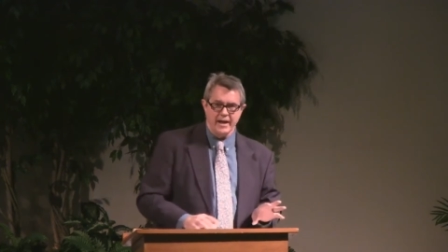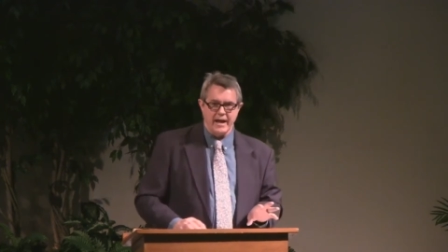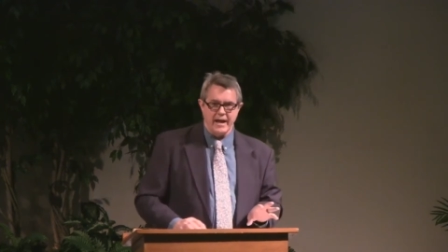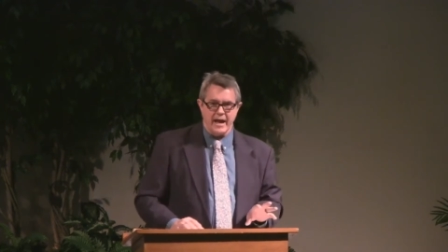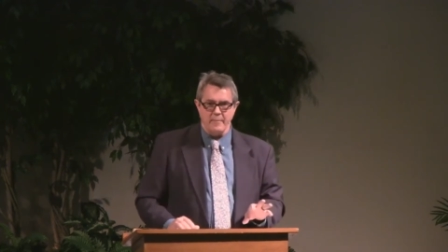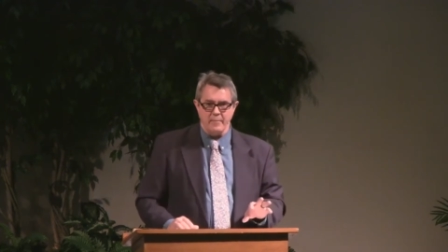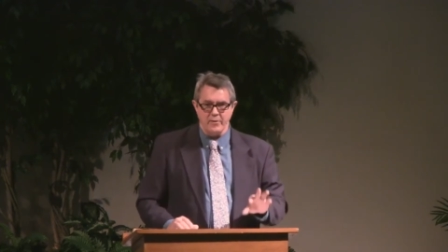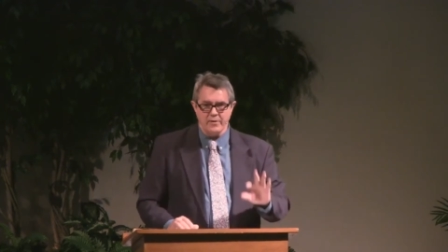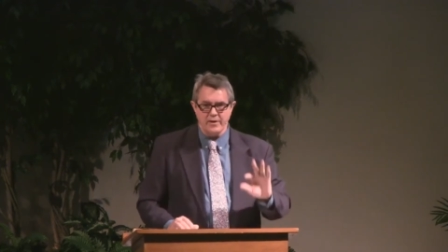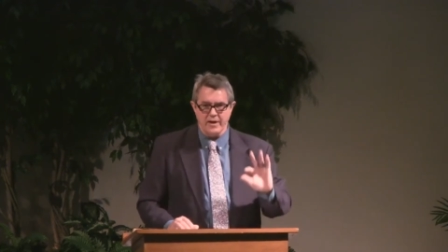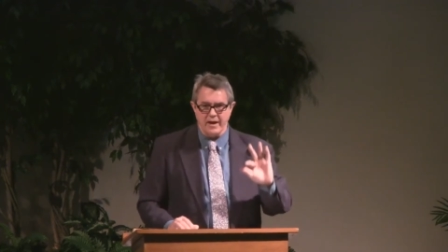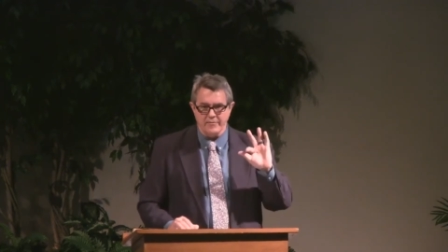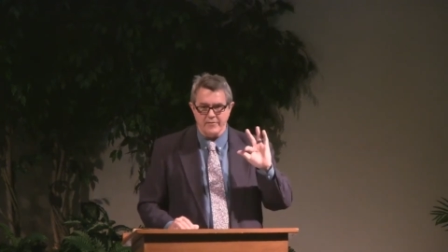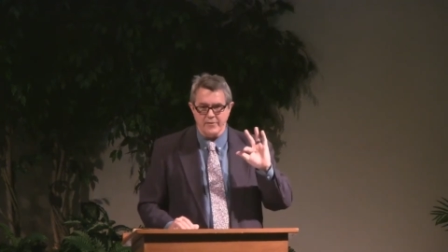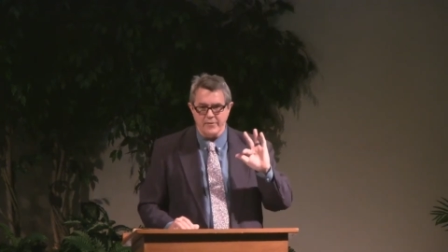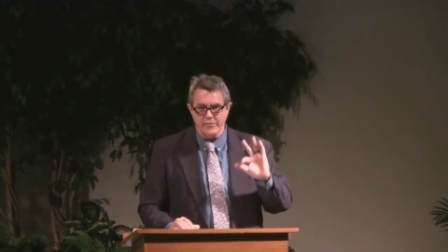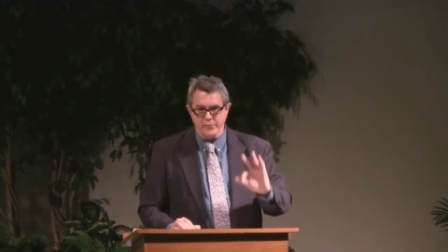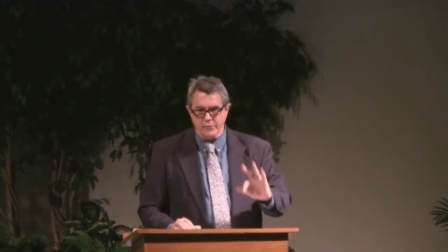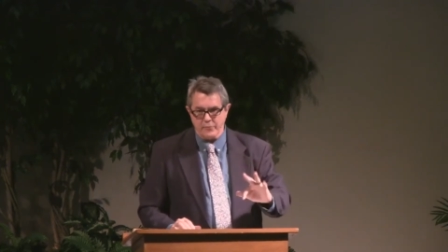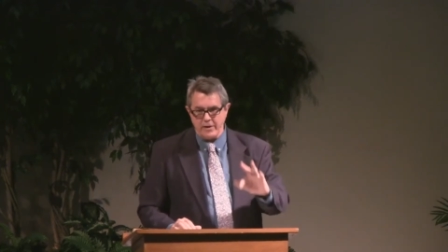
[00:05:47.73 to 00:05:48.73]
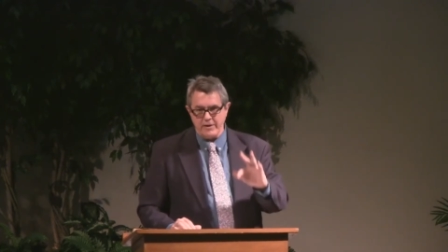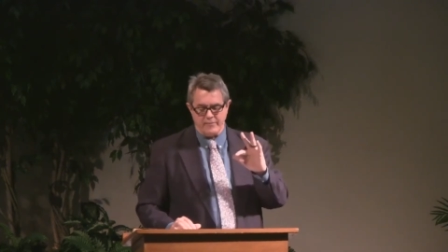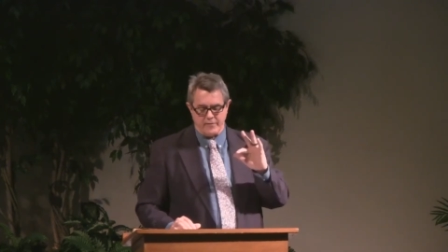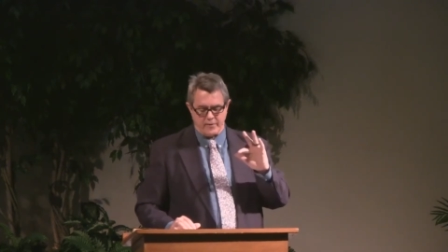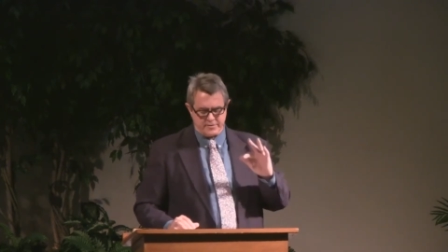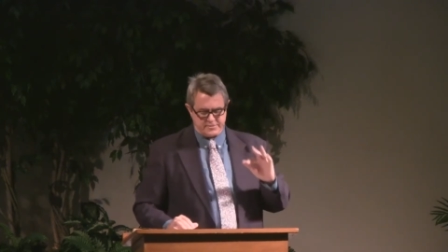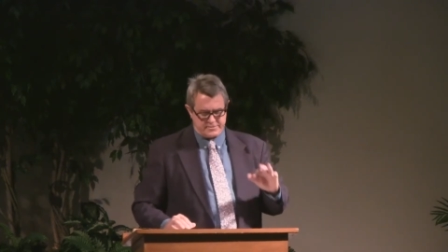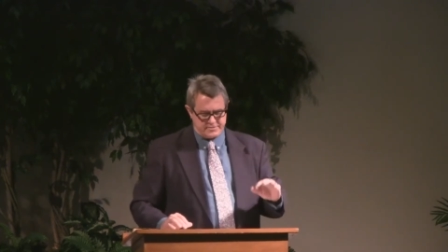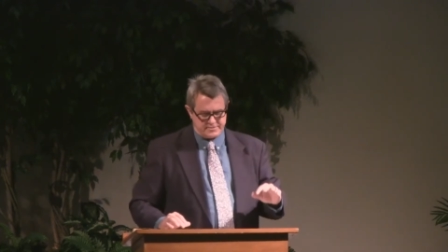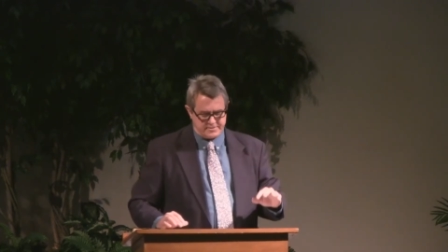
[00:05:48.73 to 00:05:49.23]
I'm going to cover three
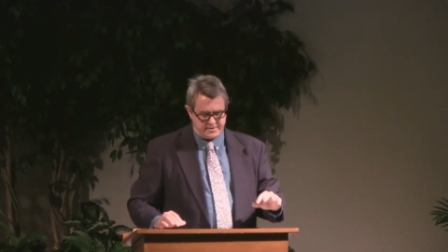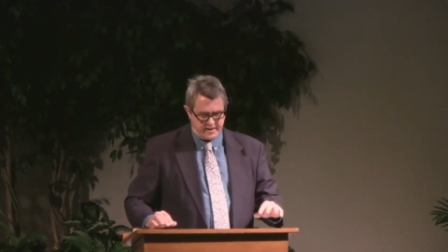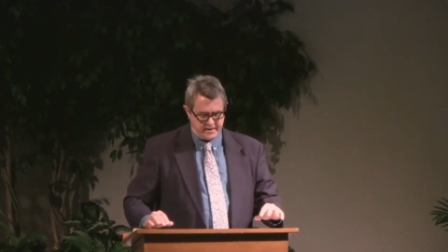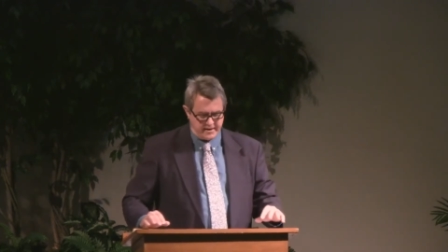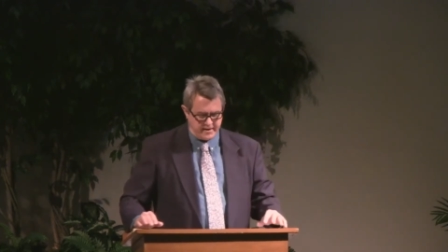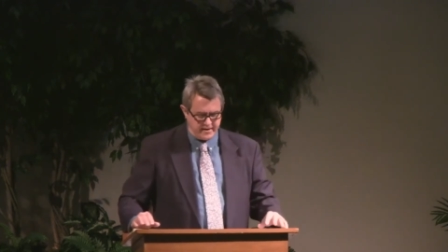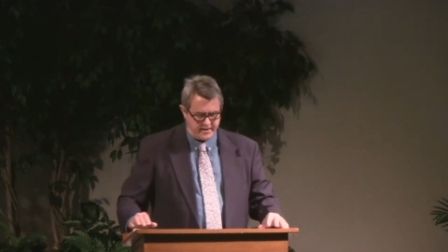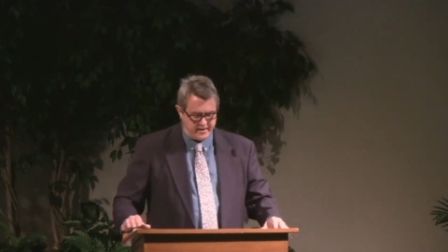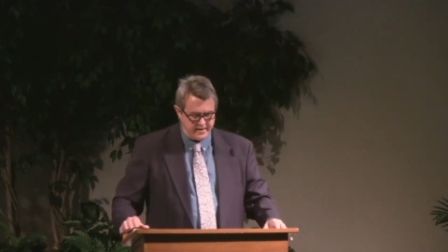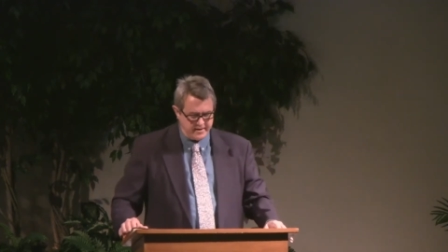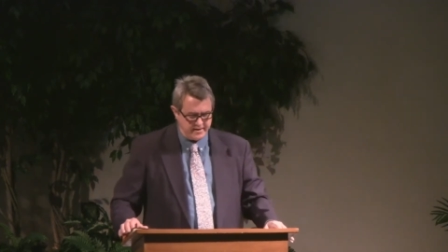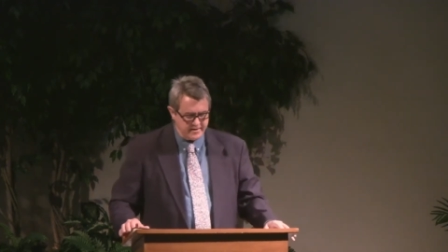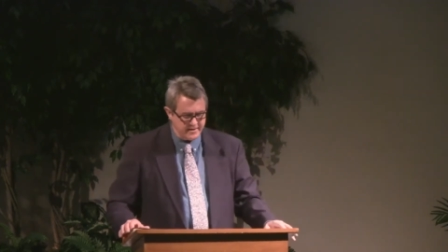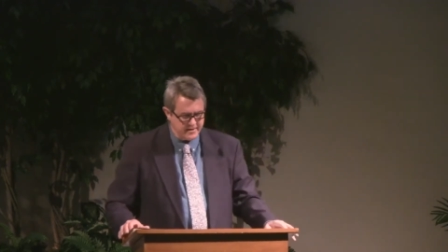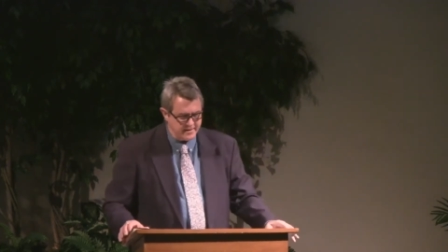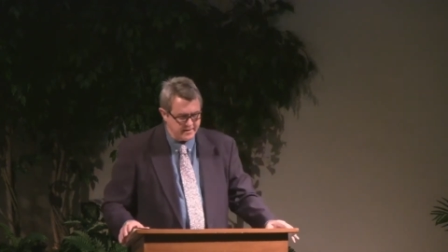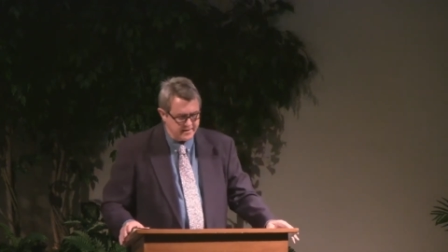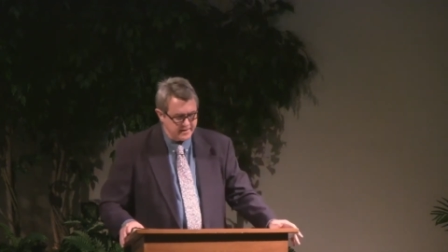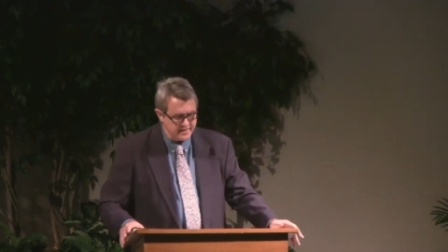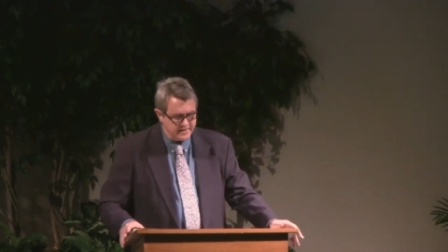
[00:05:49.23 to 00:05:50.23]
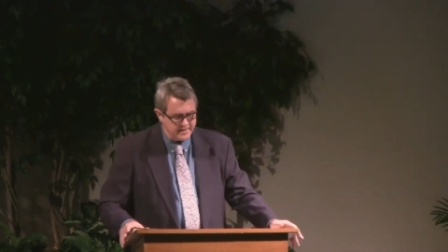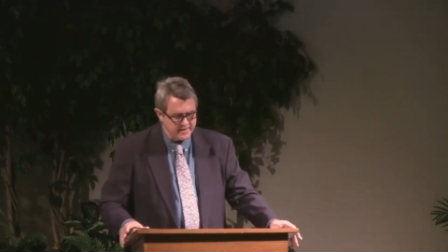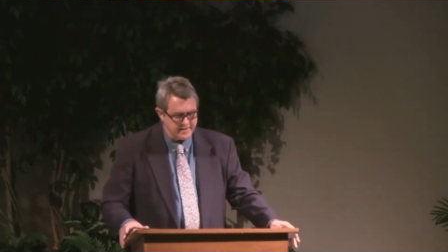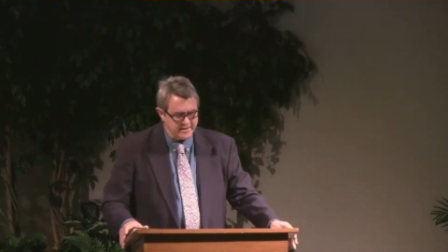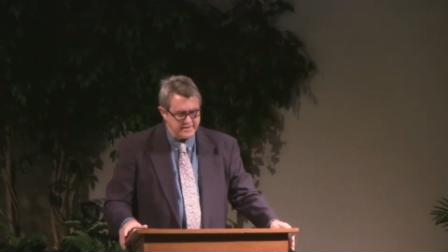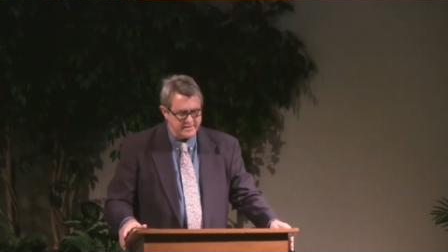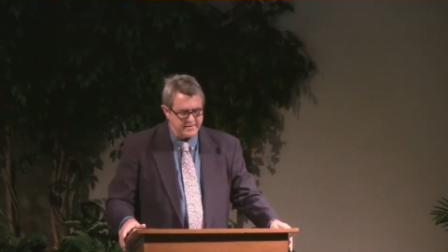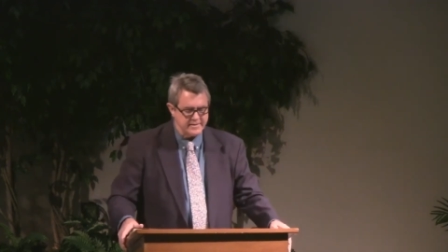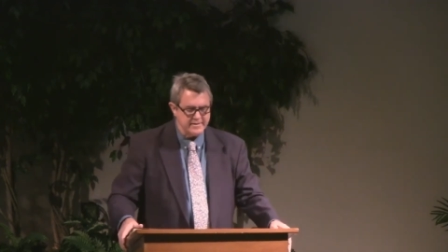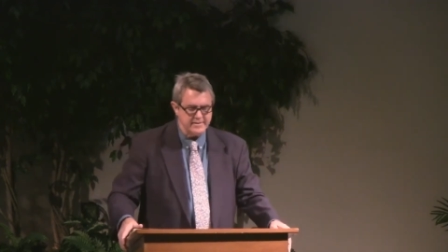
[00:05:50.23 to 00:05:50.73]
verses today
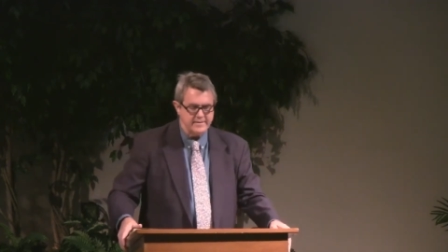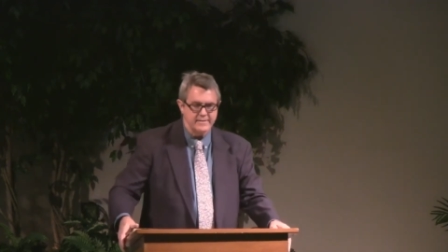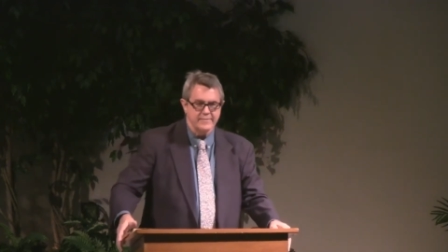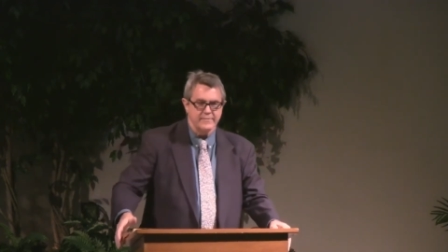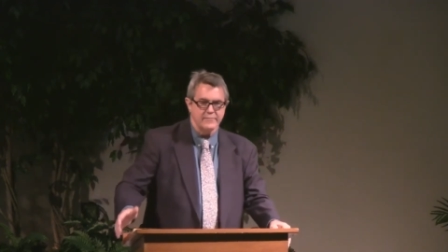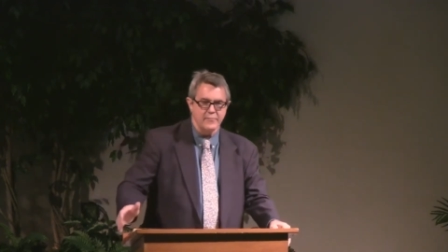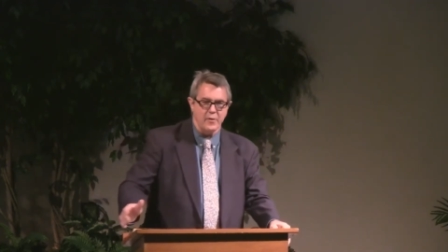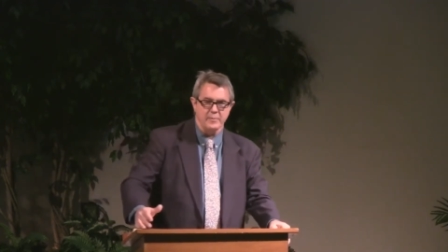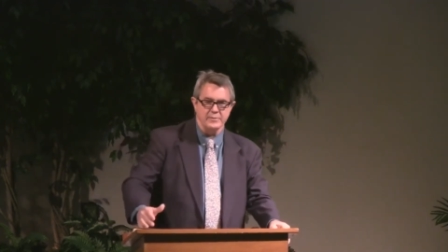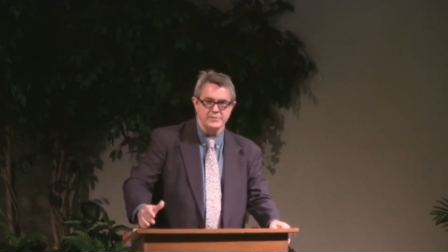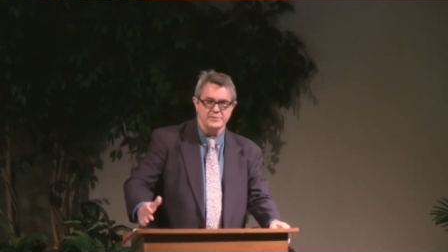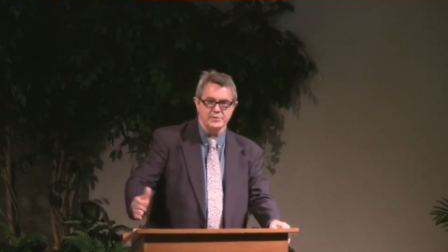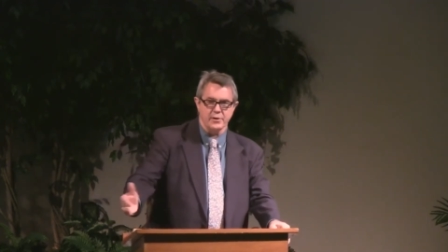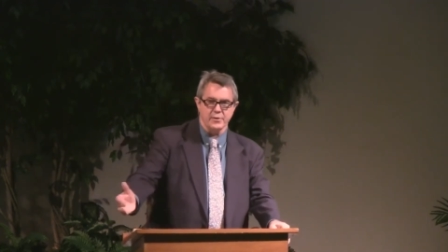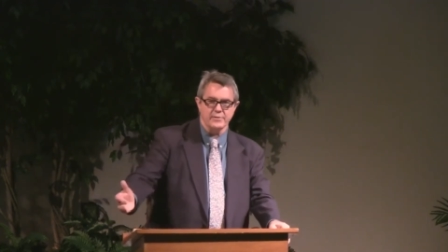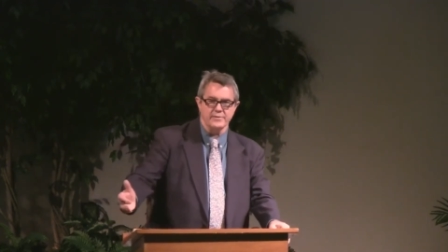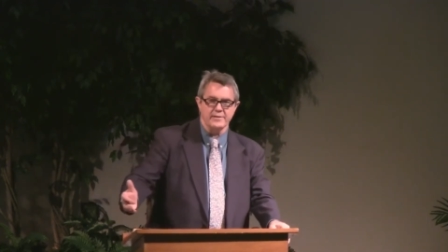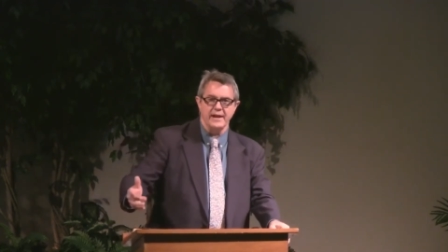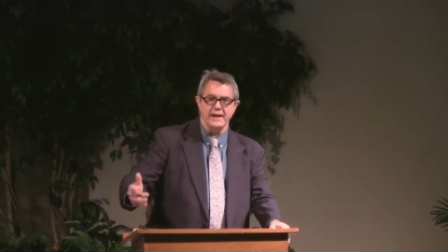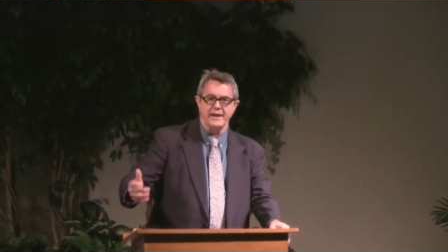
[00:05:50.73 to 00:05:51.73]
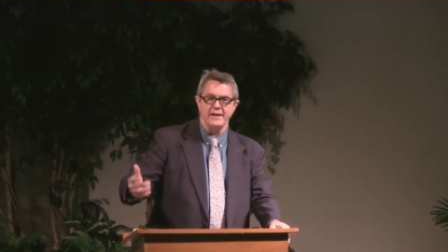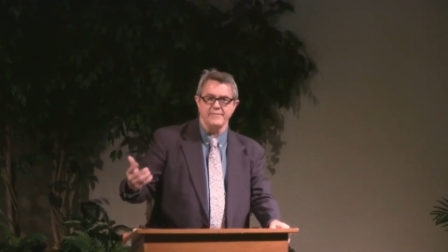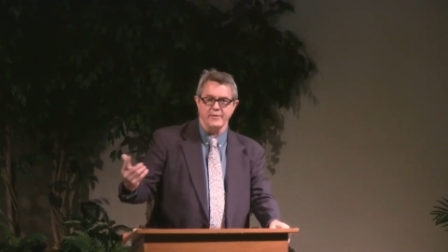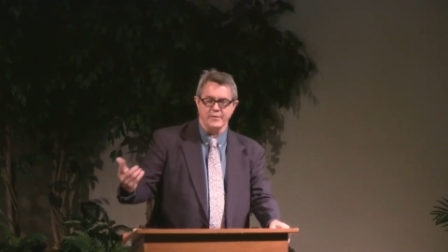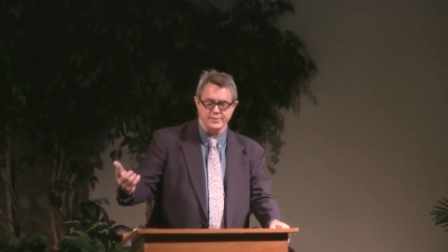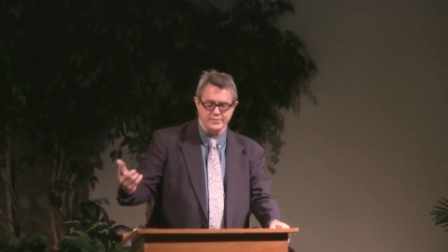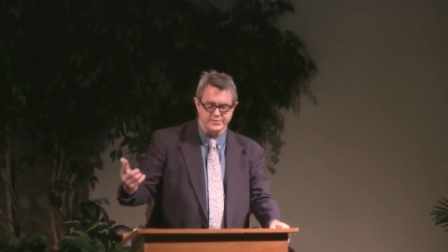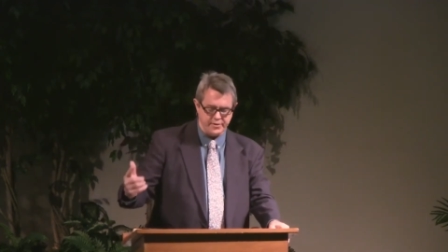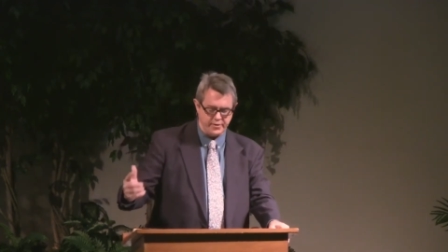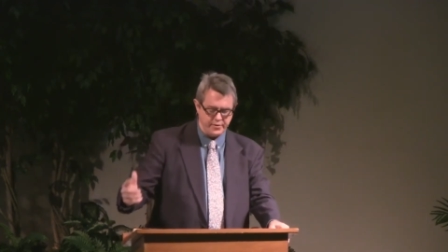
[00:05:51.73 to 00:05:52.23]
Romans 13,
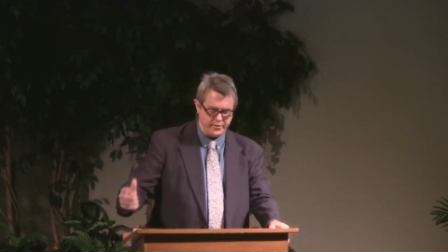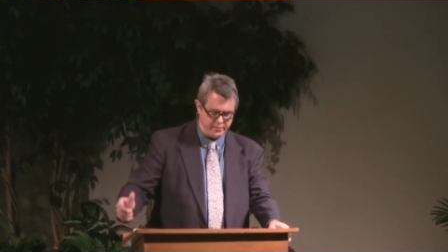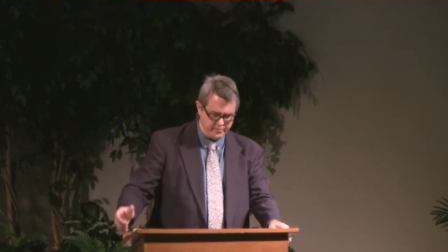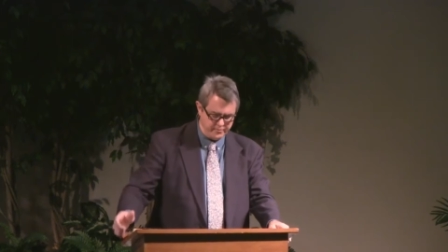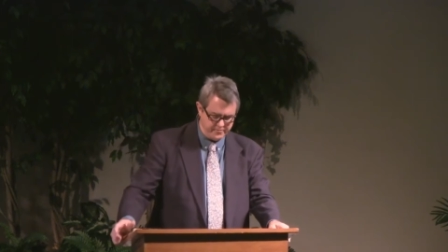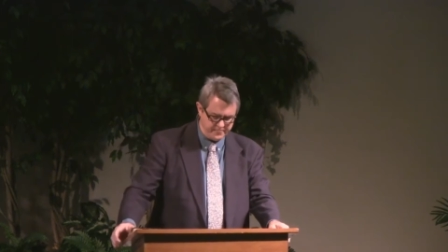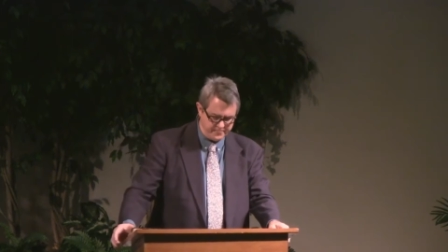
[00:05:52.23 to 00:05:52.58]
verse 2.